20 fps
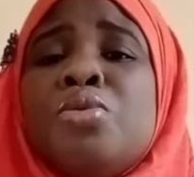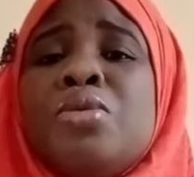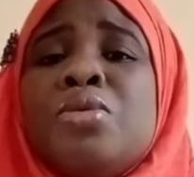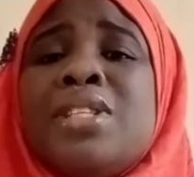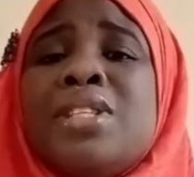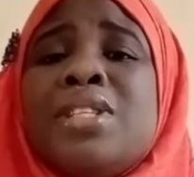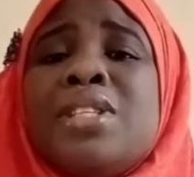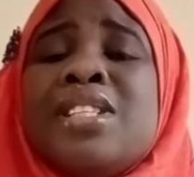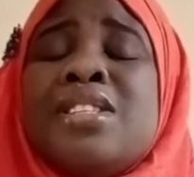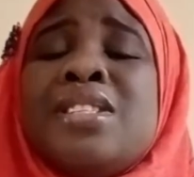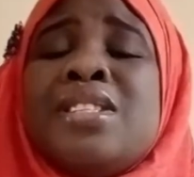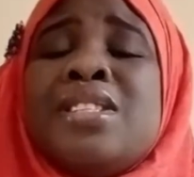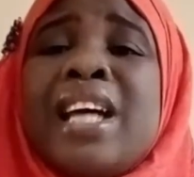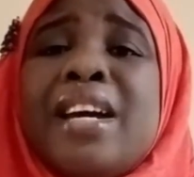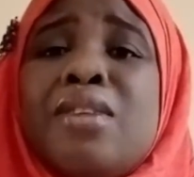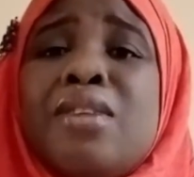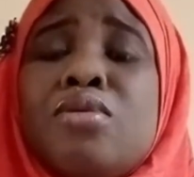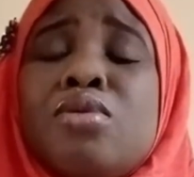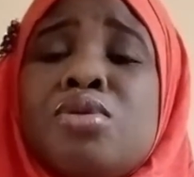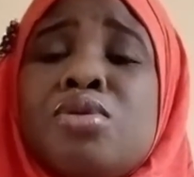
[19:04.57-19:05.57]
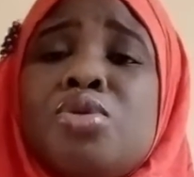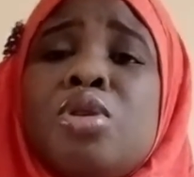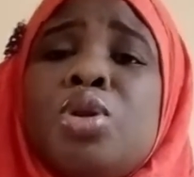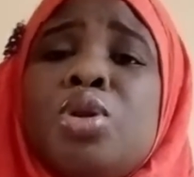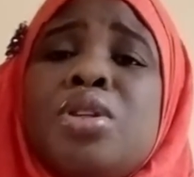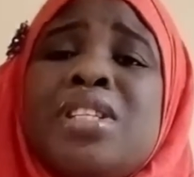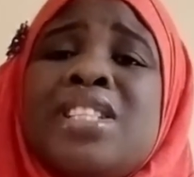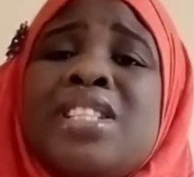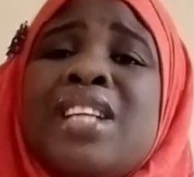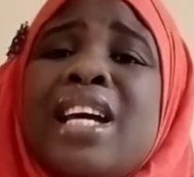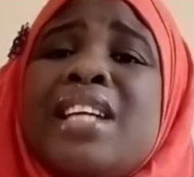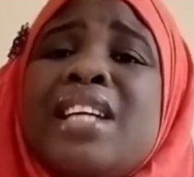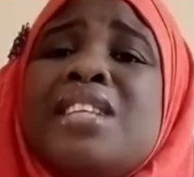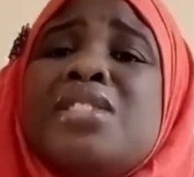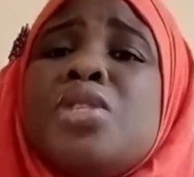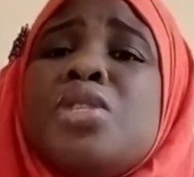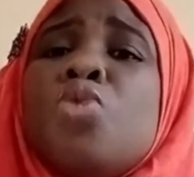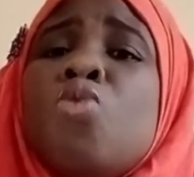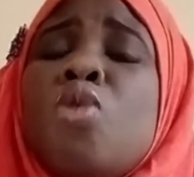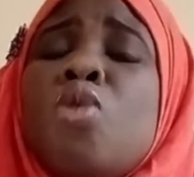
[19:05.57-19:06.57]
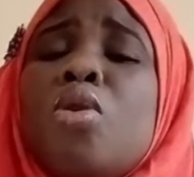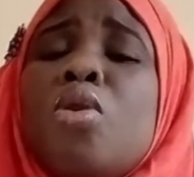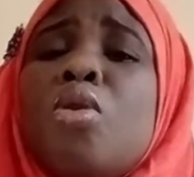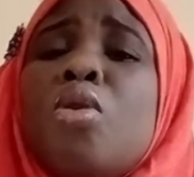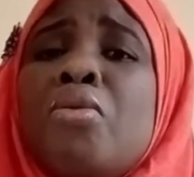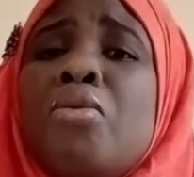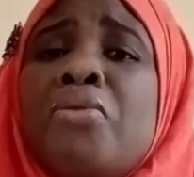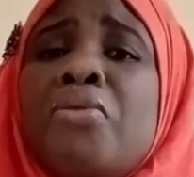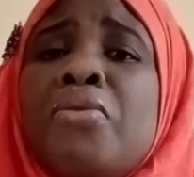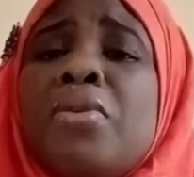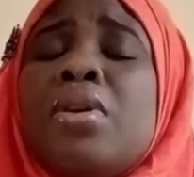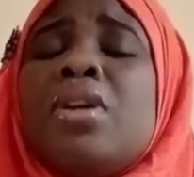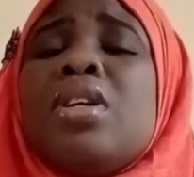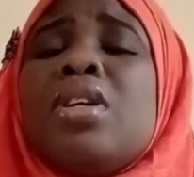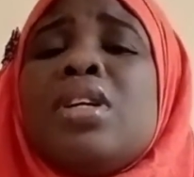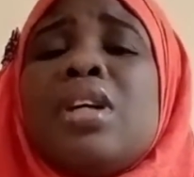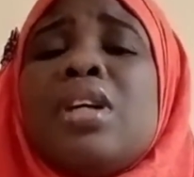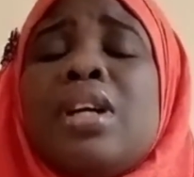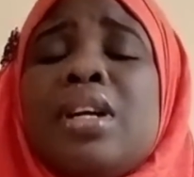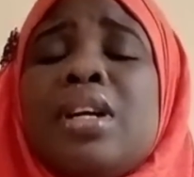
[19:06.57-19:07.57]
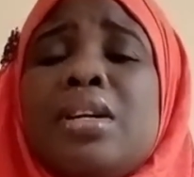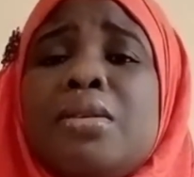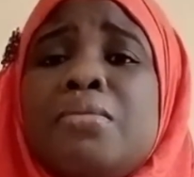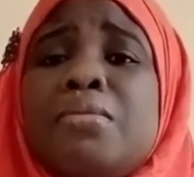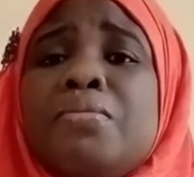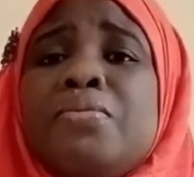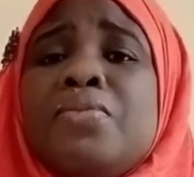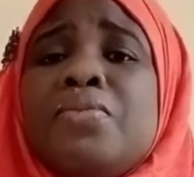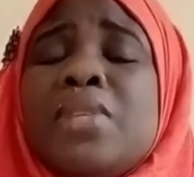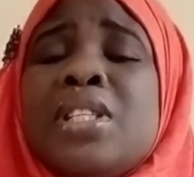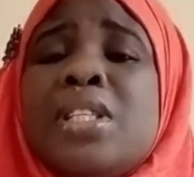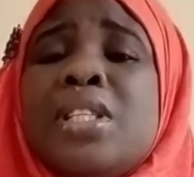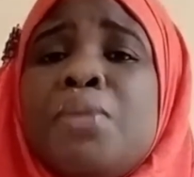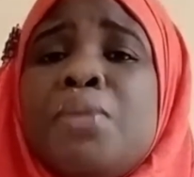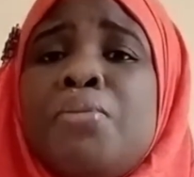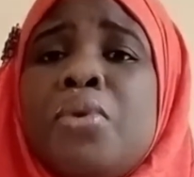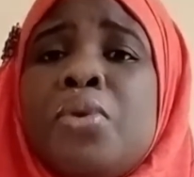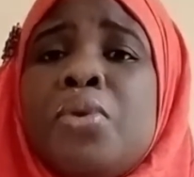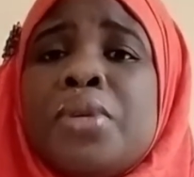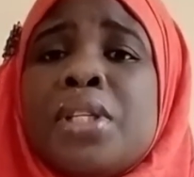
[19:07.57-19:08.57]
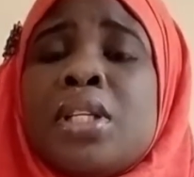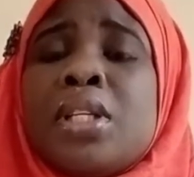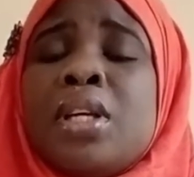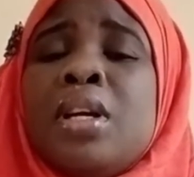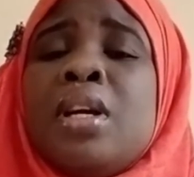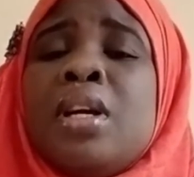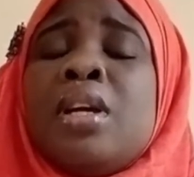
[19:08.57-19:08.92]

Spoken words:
the dike construction. The dike is the wall of the pond.